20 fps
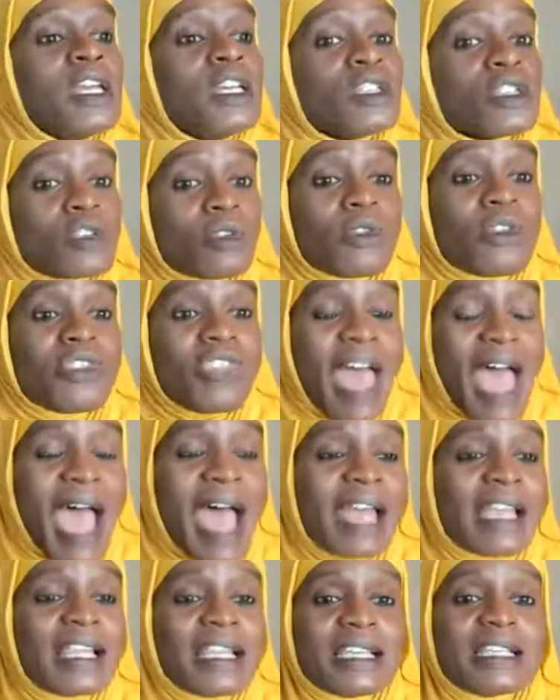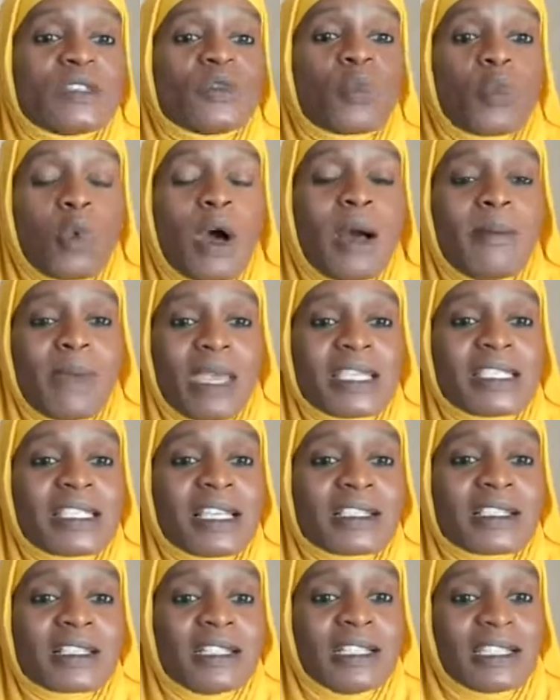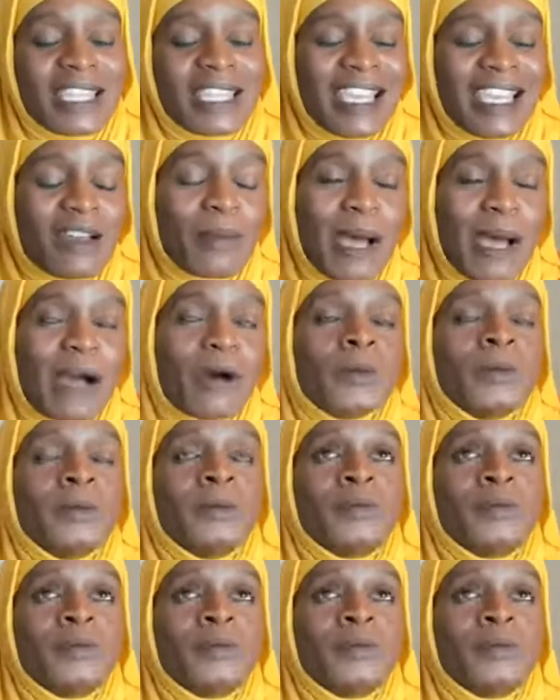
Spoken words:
So that is what makes insulin. Think about